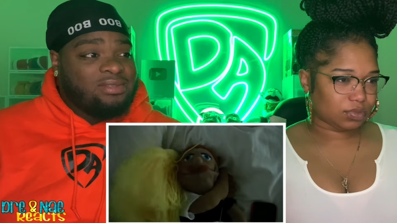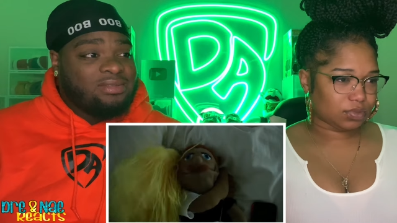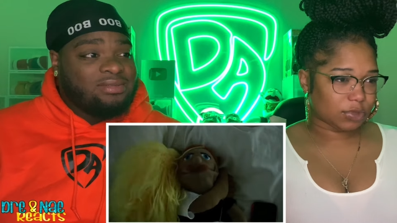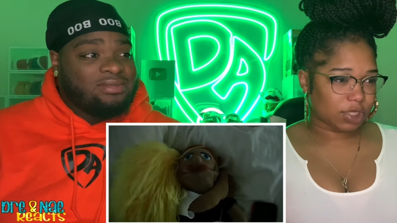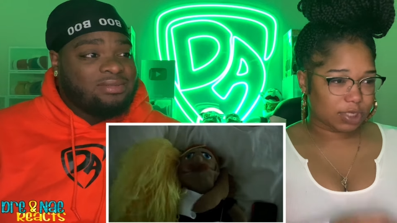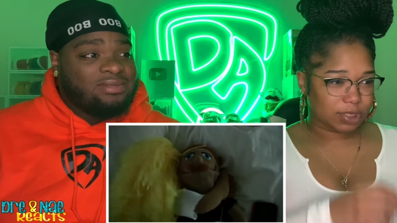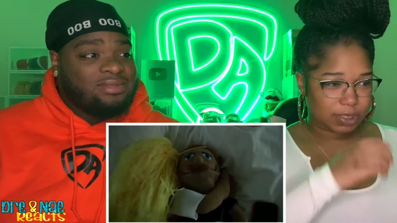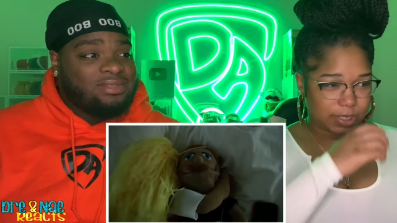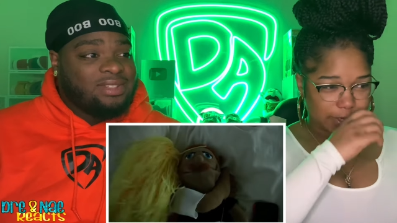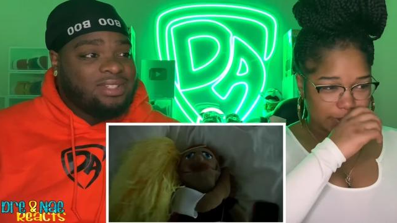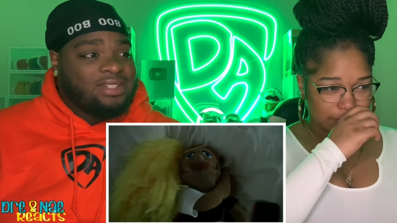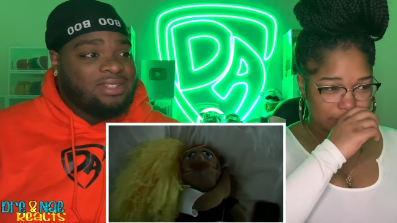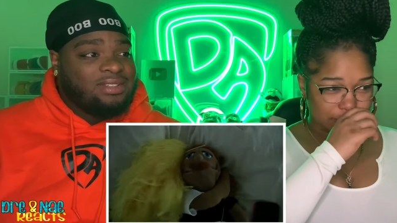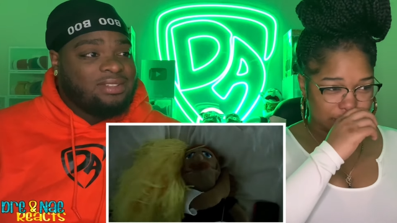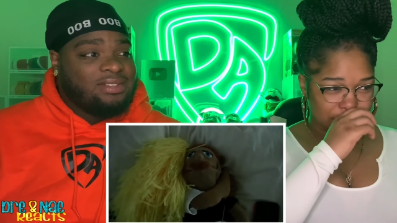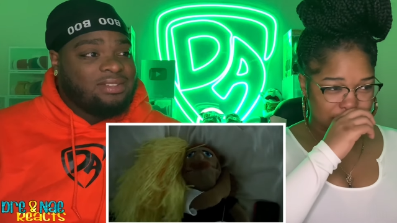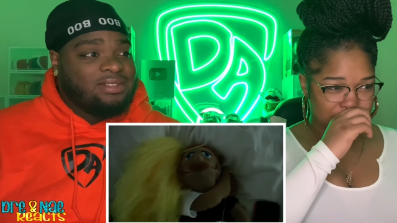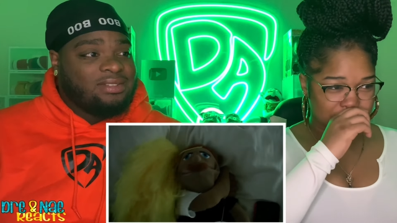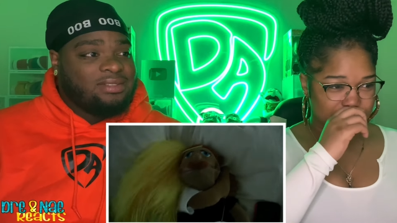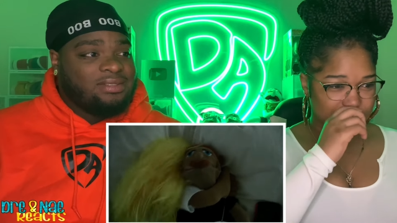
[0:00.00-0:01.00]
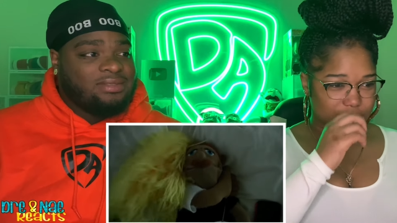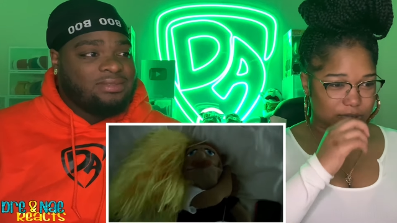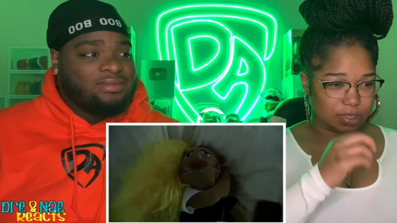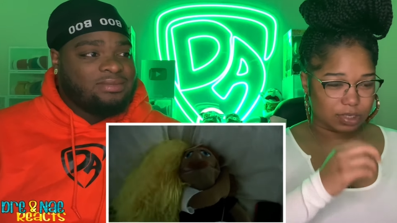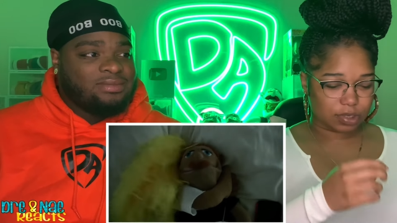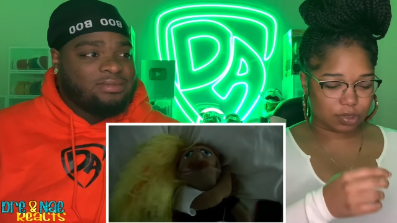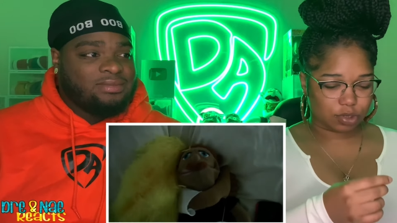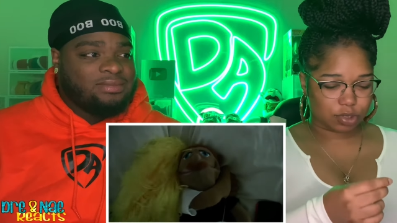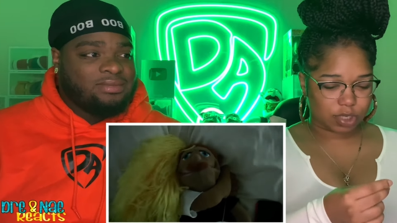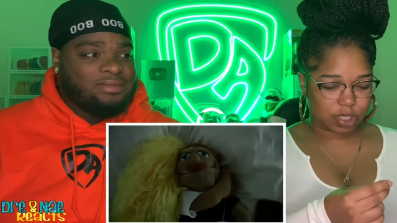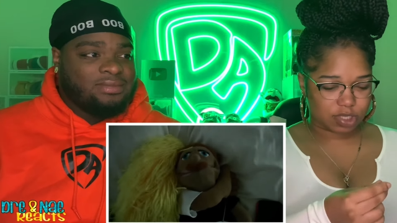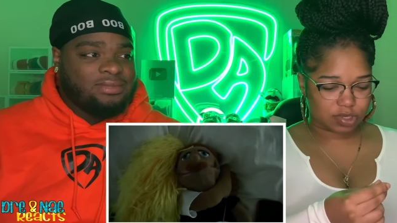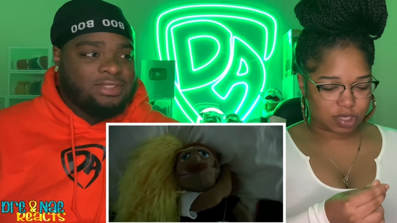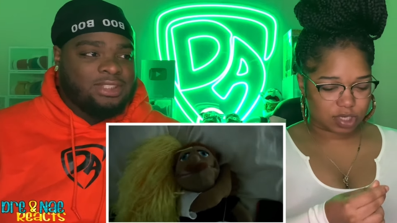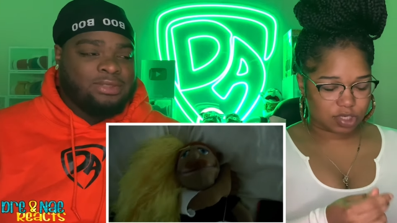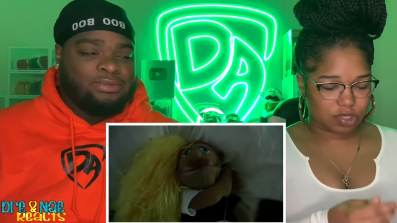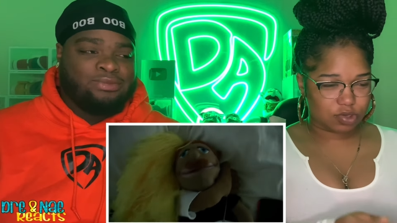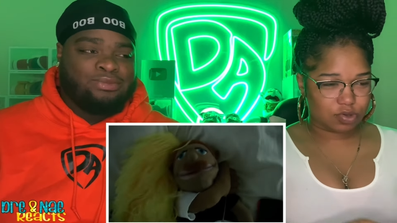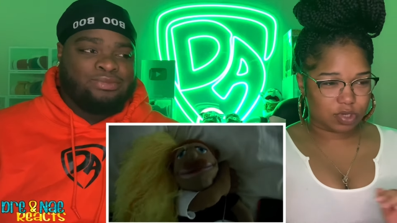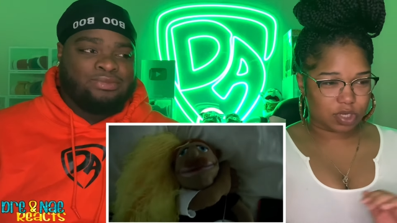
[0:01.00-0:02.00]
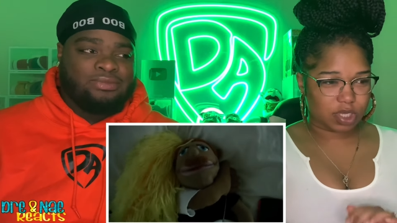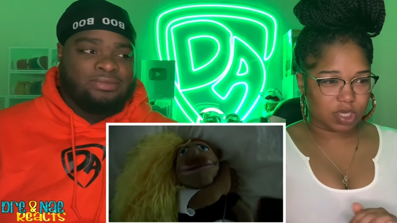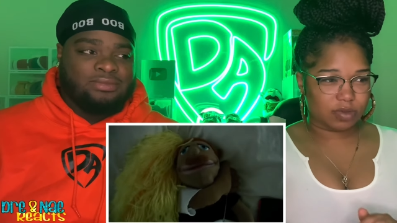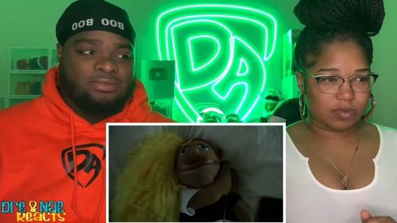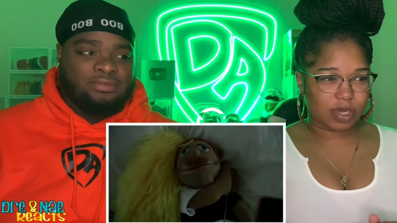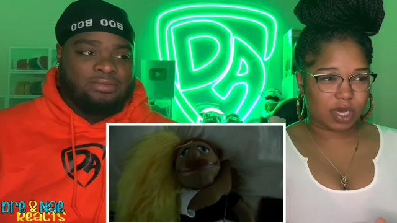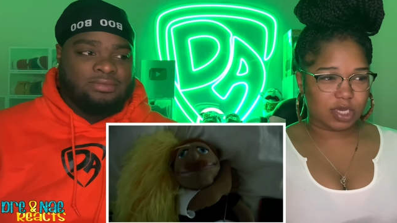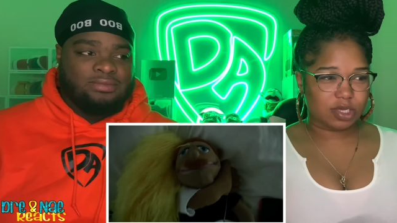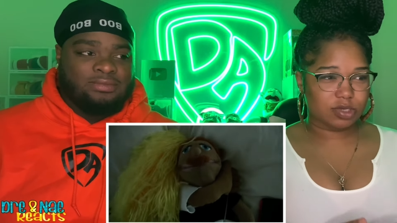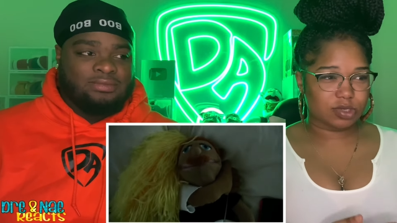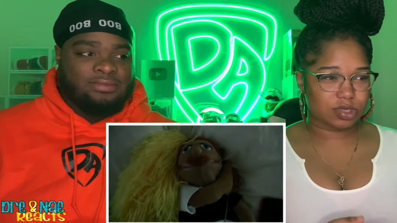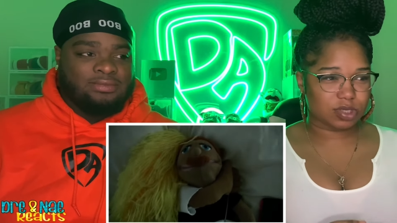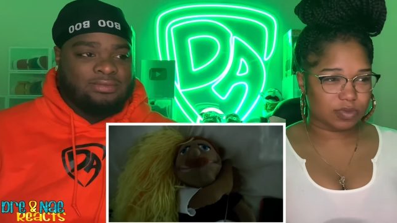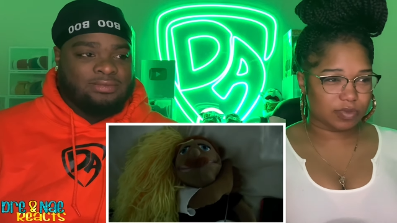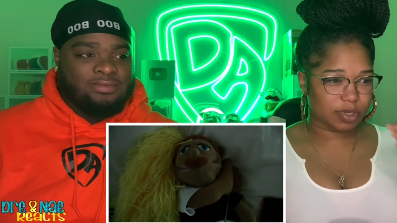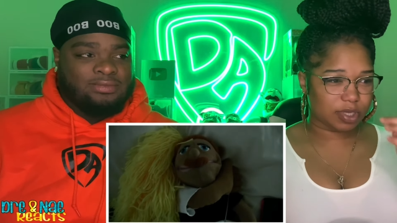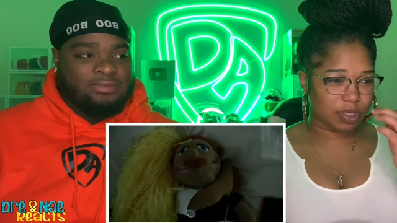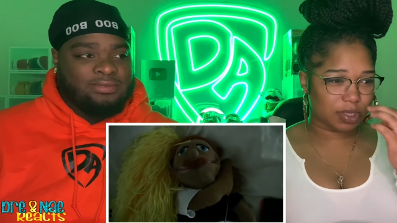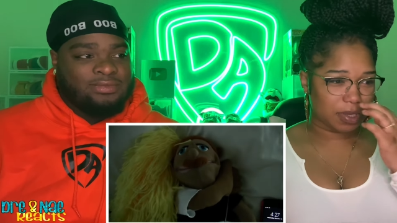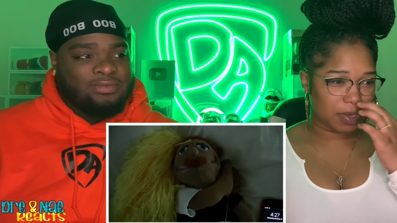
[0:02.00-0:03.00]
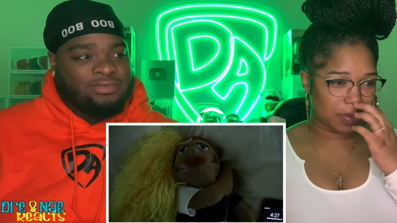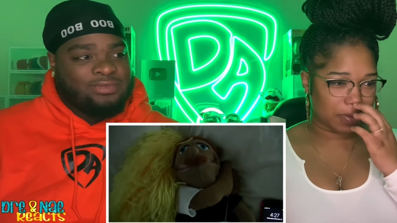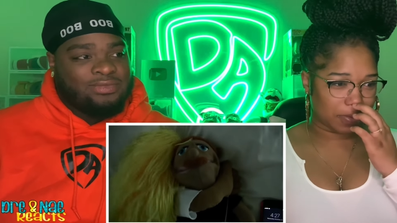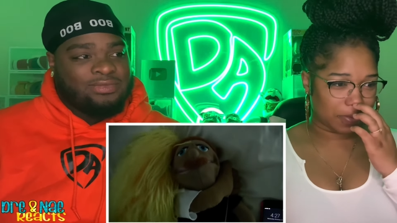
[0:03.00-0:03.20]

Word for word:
Speaker 1: That's how you used to play, or that's how you claimed I used to be. No,